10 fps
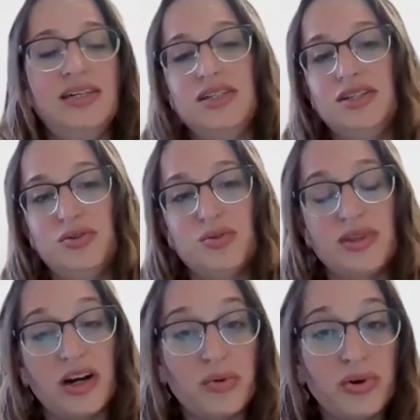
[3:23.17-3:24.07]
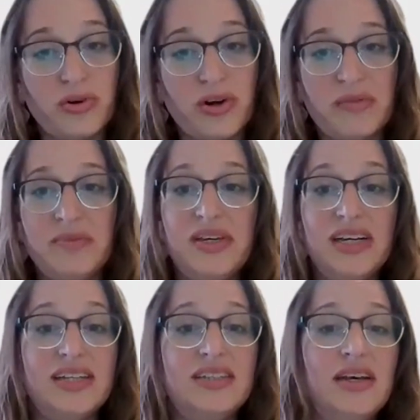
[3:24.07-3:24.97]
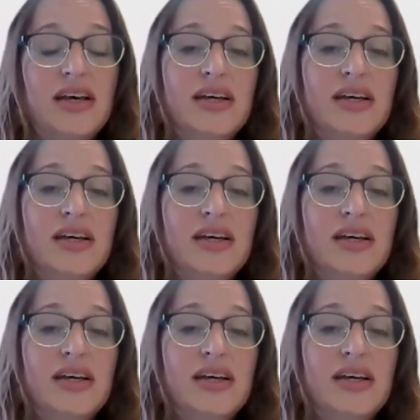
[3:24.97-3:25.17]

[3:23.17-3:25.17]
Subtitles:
to use with our programming because